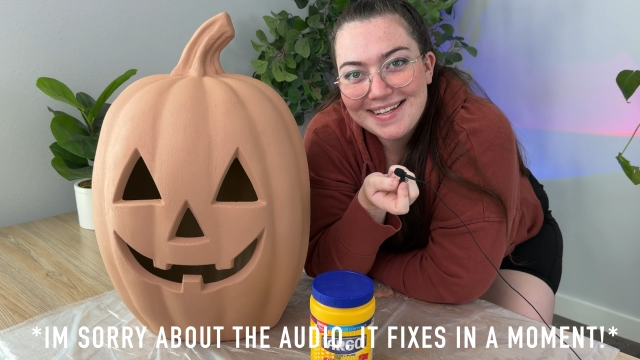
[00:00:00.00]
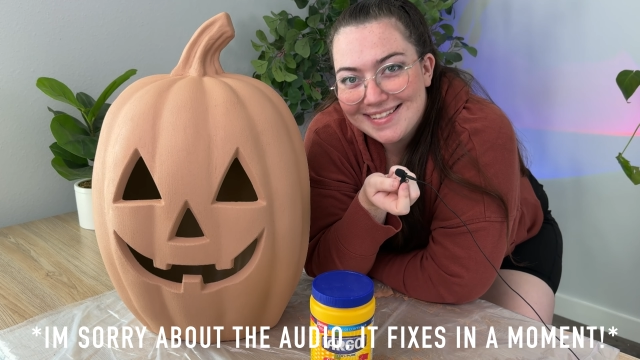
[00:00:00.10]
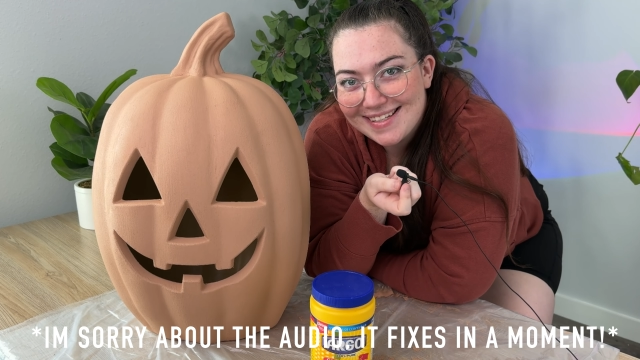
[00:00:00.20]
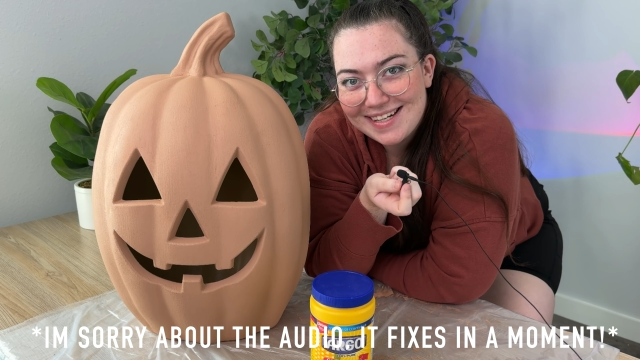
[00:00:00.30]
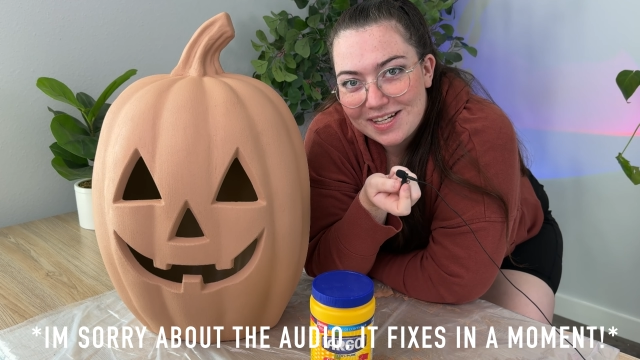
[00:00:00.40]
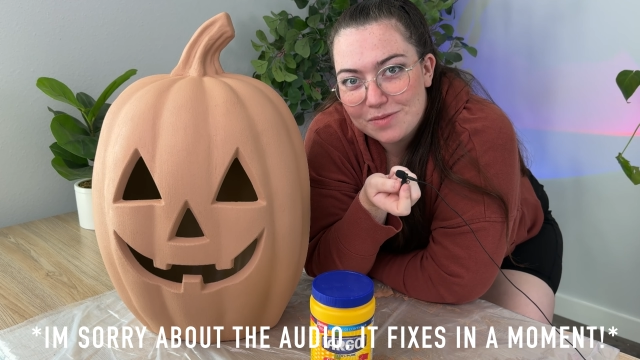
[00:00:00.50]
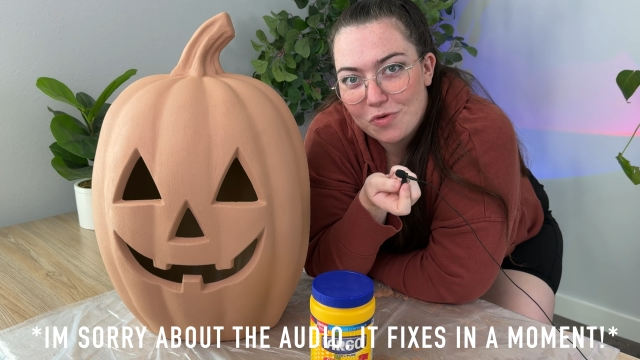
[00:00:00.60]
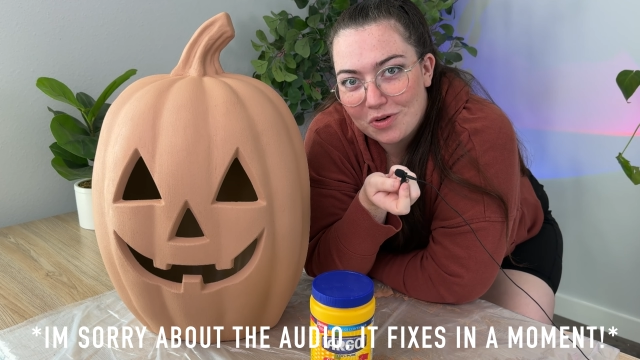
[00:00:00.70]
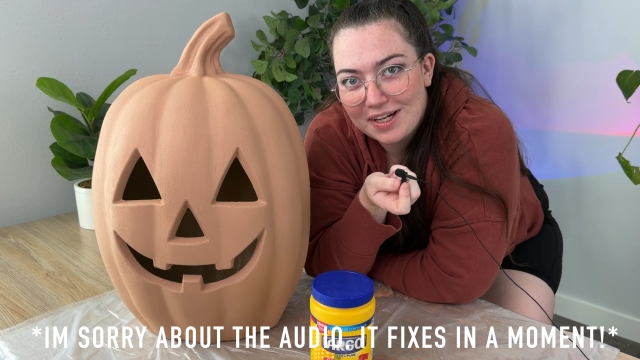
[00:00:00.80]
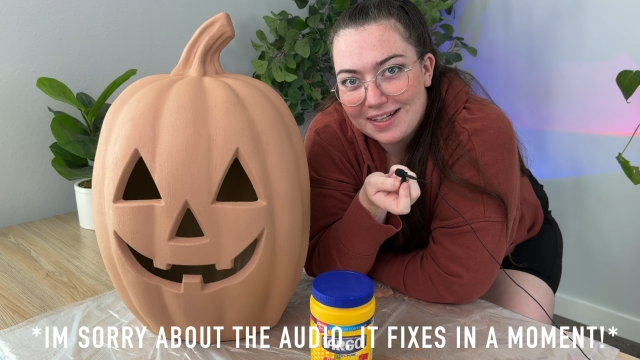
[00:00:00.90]
it's the next
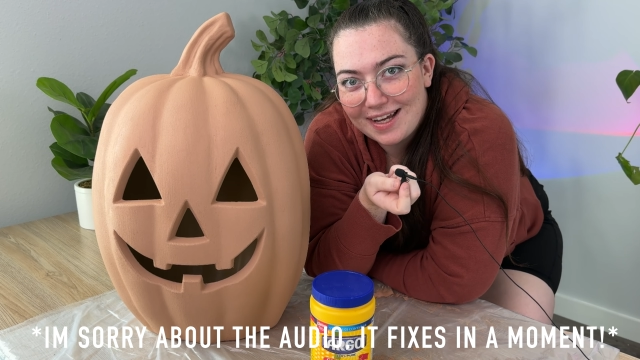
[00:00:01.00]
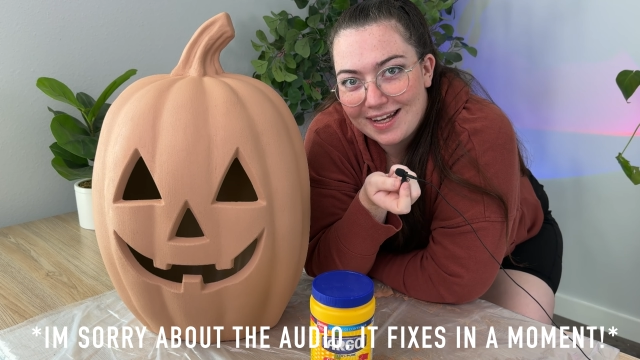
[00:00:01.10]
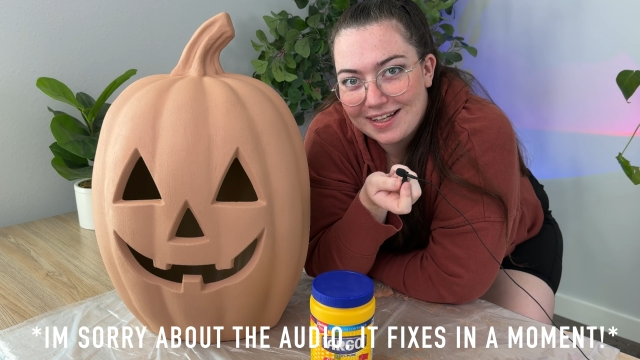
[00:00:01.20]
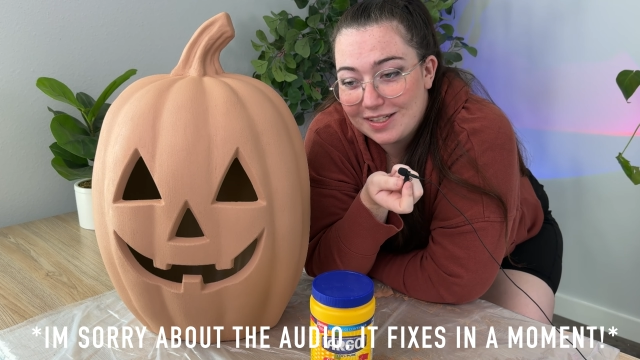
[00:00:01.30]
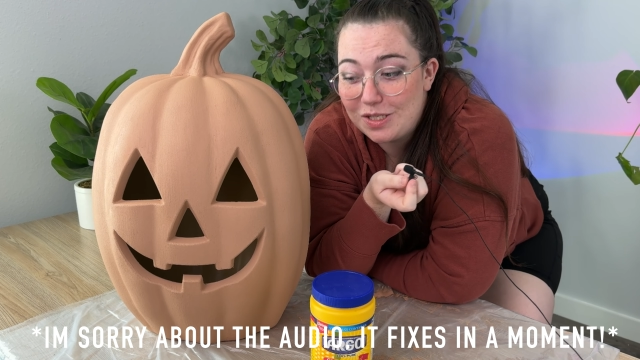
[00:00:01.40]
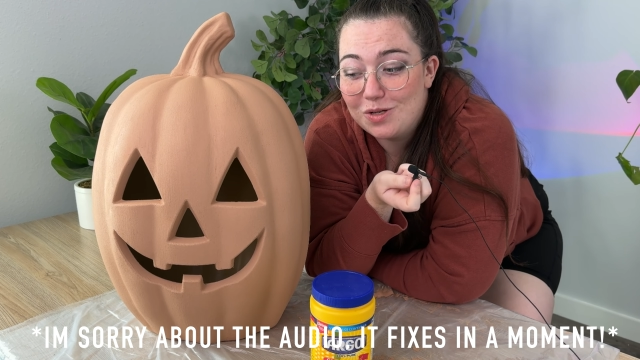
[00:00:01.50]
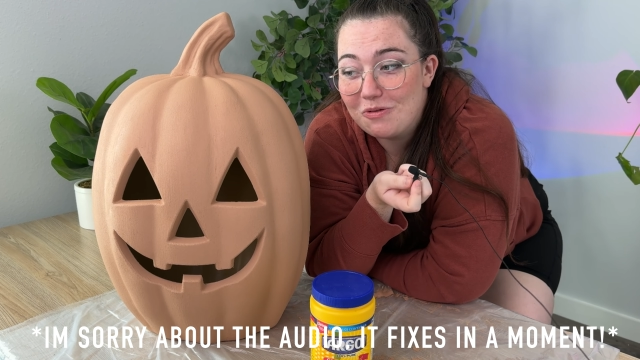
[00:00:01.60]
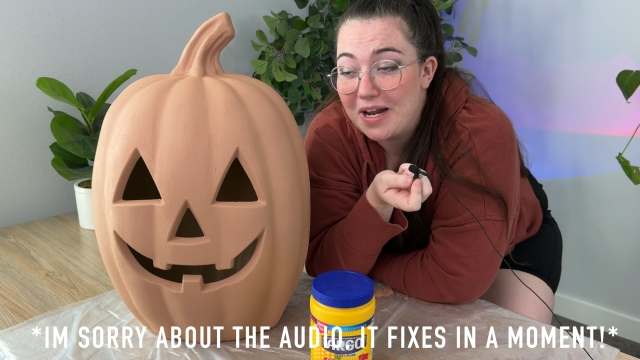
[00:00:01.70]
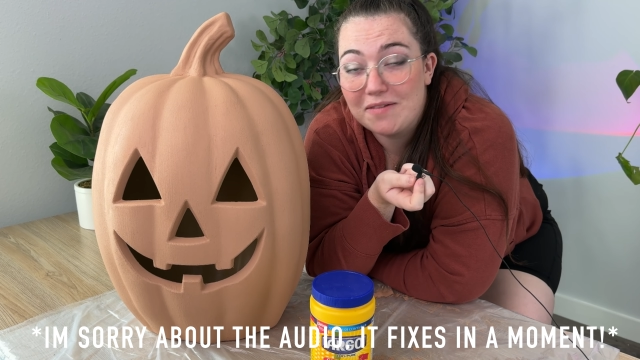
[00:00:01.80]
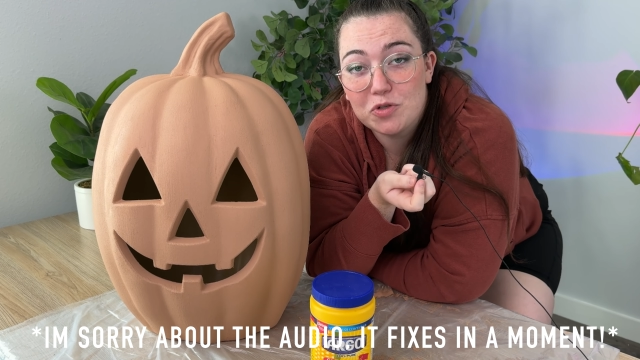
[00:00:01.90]
morning and you
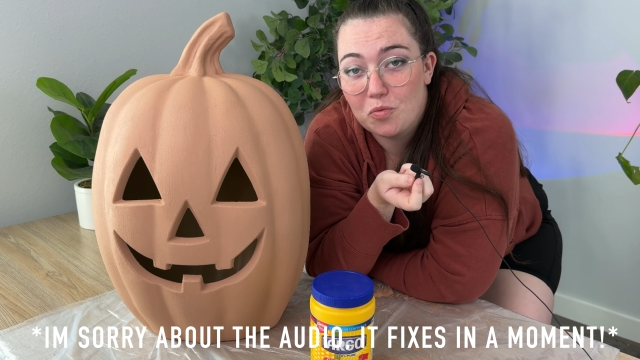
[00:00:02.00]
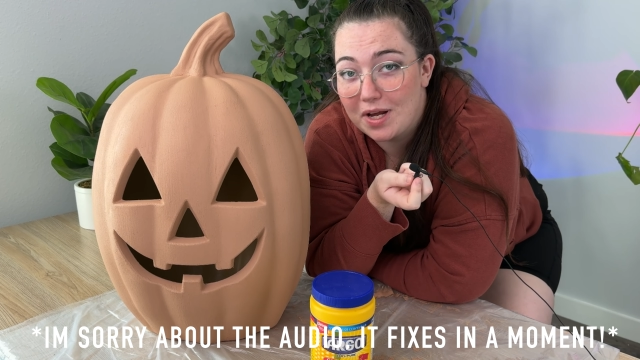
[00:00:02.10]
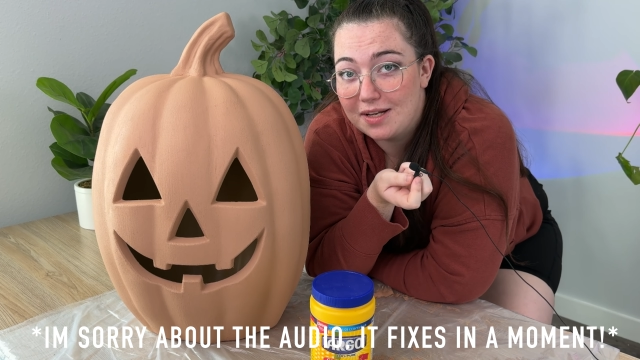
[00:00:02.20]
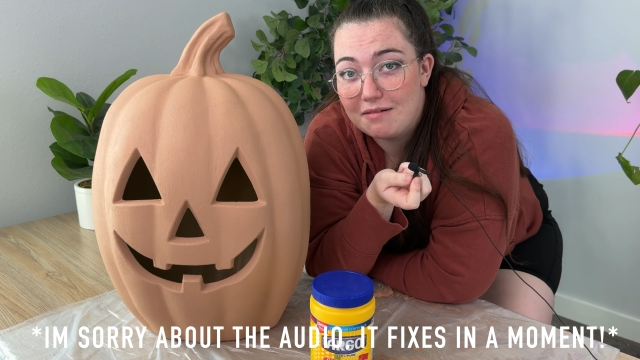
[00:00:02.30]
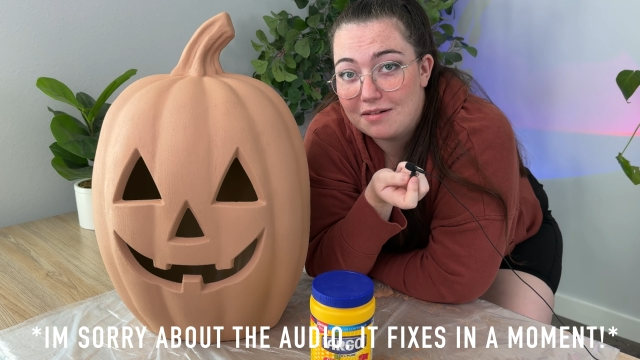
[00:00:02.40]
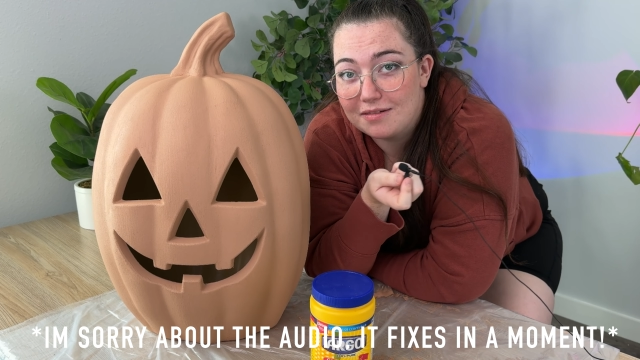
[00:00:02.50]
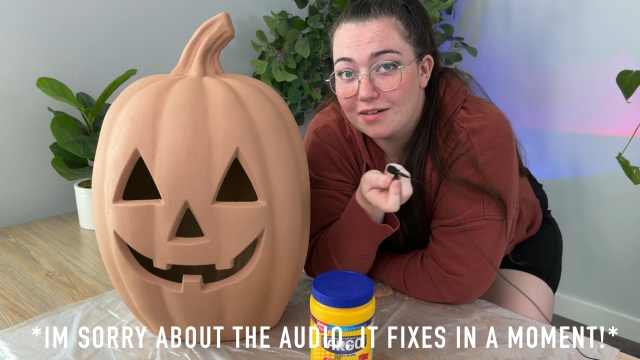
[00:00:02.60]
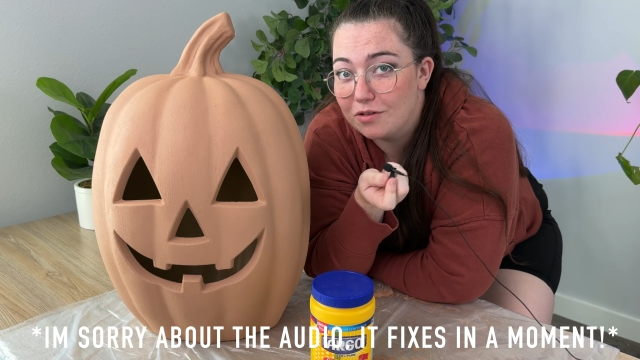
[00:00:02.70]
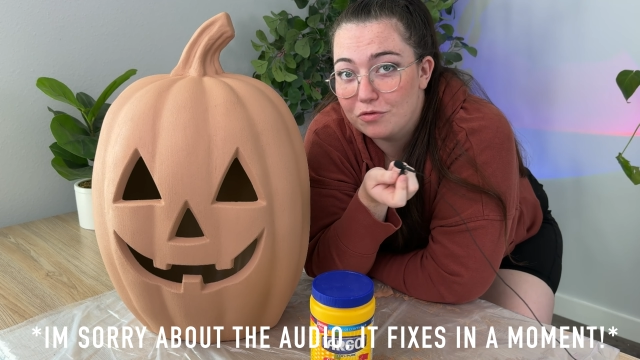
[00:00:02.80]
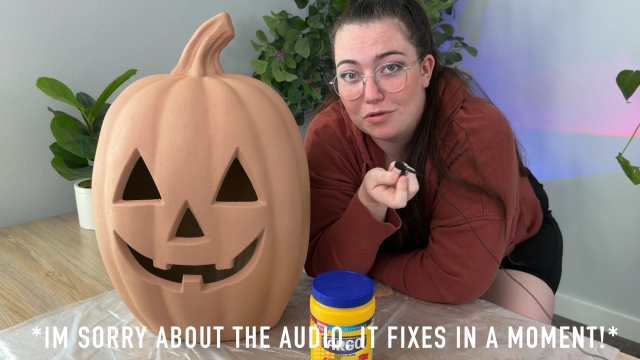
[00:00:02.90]
don't have to wait
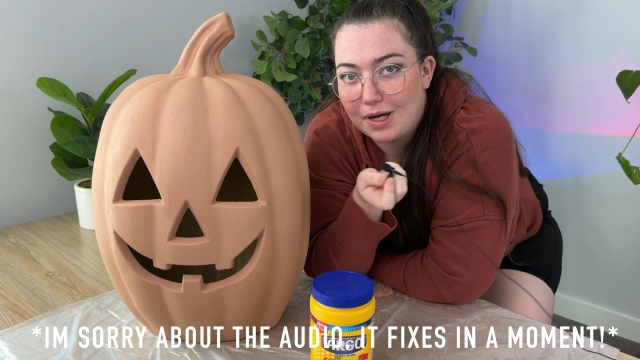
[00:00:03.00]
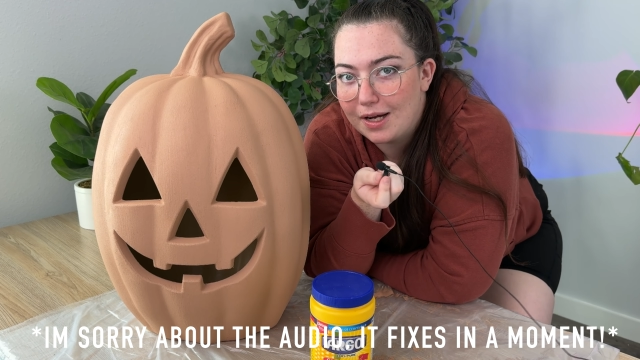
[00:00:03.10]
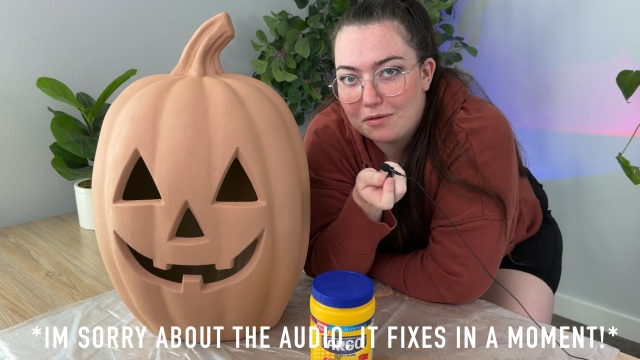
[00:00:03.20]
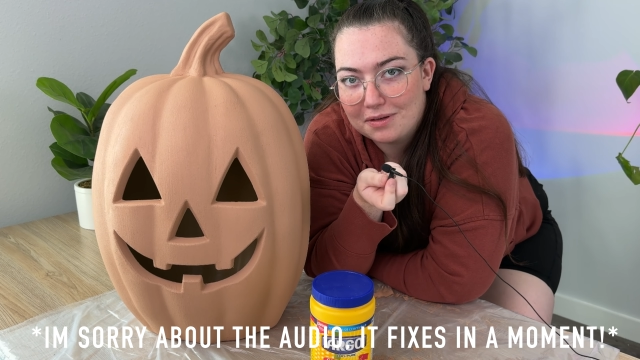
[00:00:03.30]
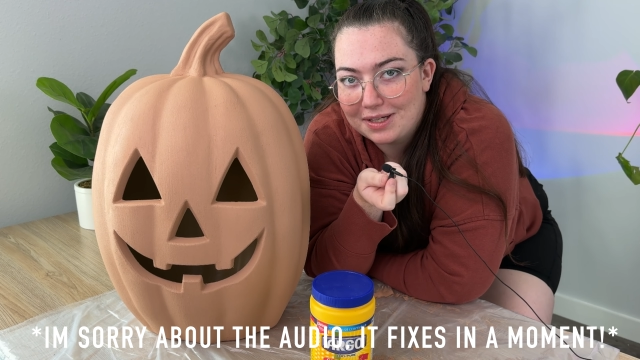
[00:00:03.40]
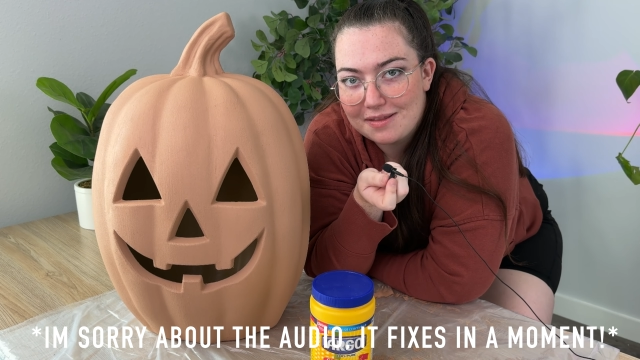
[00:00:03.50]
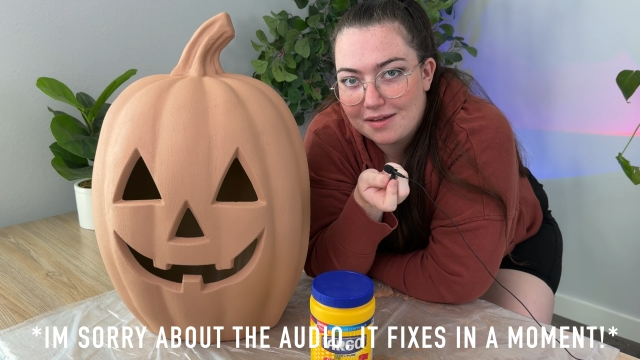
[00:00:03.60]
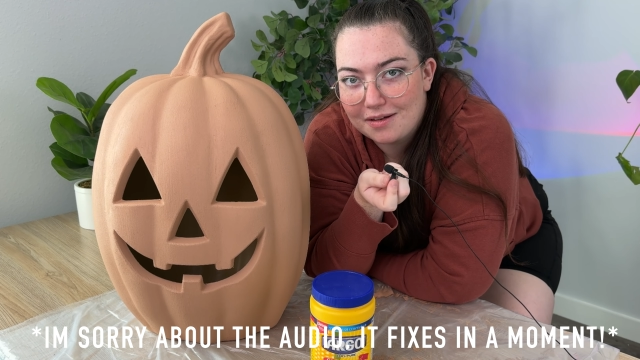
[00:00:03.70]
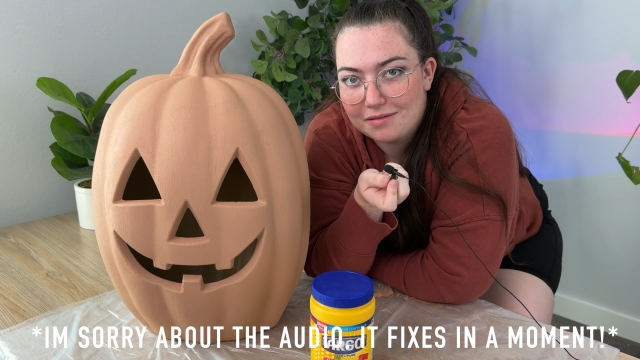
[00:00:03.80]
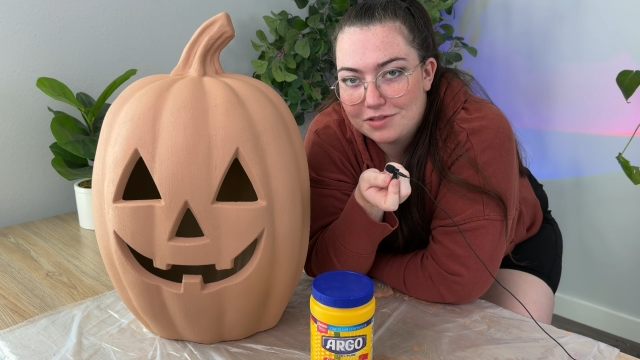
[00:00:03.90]
overnight or anything.